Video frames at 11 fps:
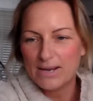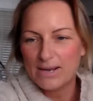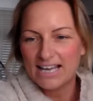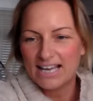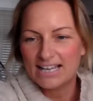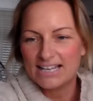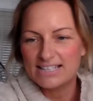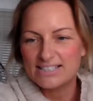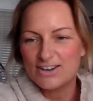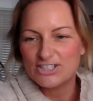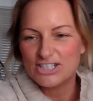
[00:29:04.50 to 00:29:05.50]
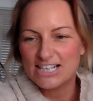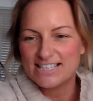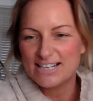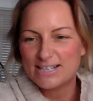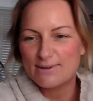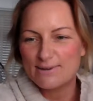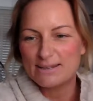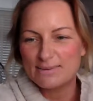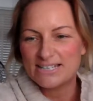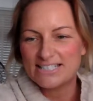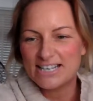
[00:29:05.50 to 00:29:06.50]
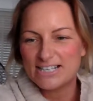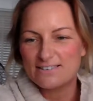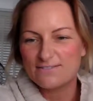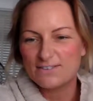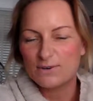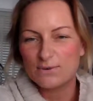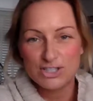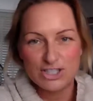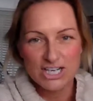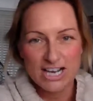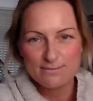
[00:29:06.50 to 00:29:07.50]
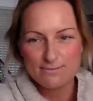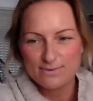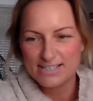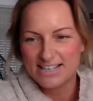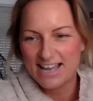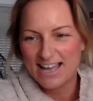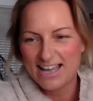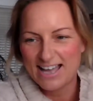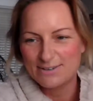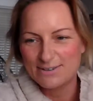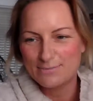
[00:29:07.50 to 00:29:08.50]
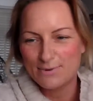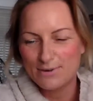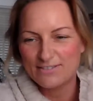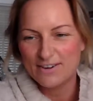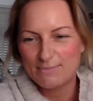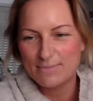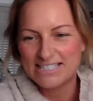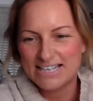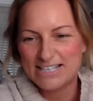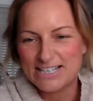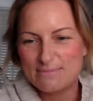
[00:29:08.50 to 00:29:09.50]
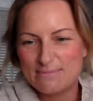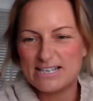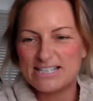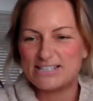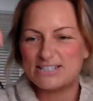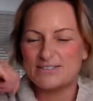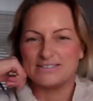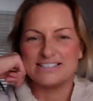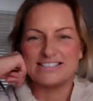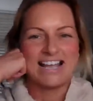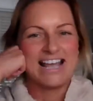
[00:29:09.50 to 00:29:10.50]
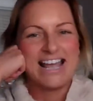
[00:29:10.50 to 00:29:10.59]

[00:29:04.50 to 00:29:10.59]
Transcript: weekend. Oh, Jen saying as well in the meditation, of course. So Jen was uh, one of our meditation and me students.